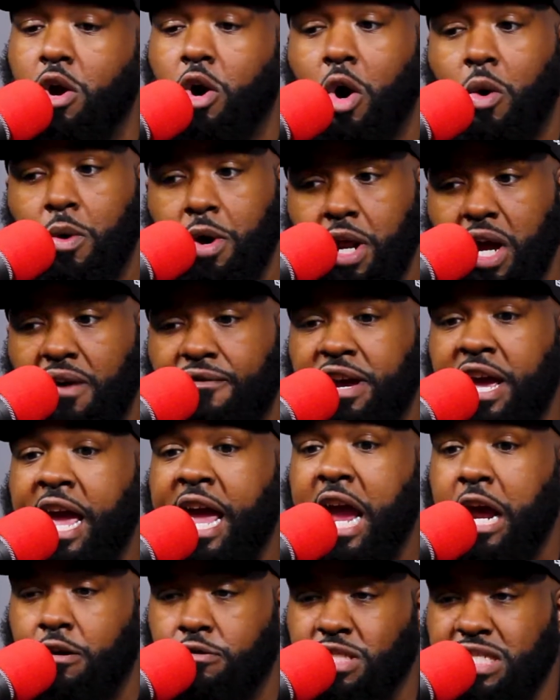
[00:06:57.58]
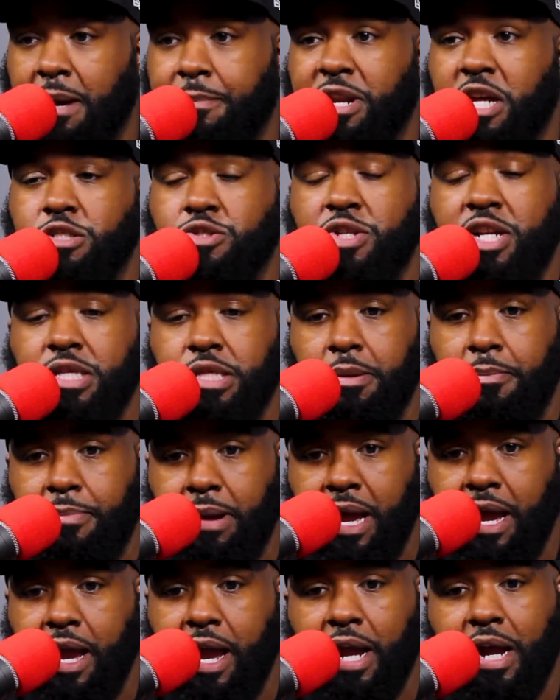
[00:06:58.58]
or whatever. And on top of that, you get the
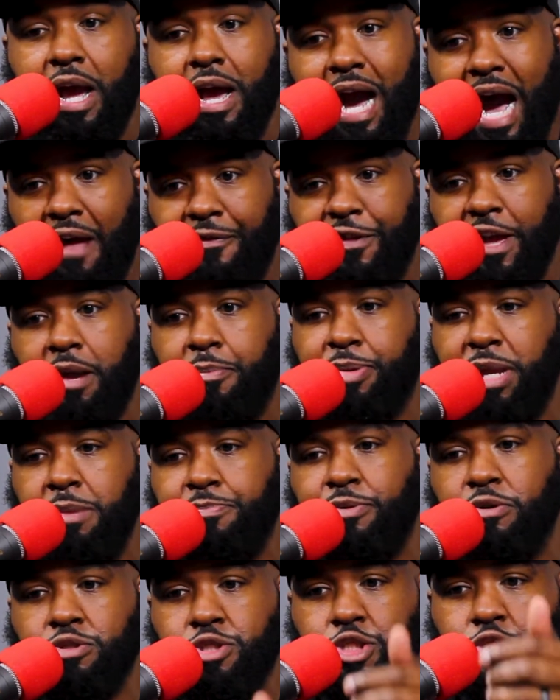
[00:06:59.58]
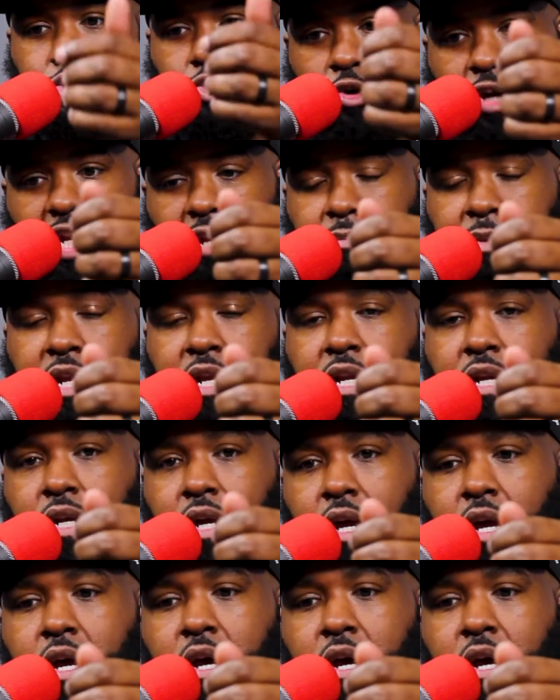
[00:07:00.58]
bag. I think people streaming,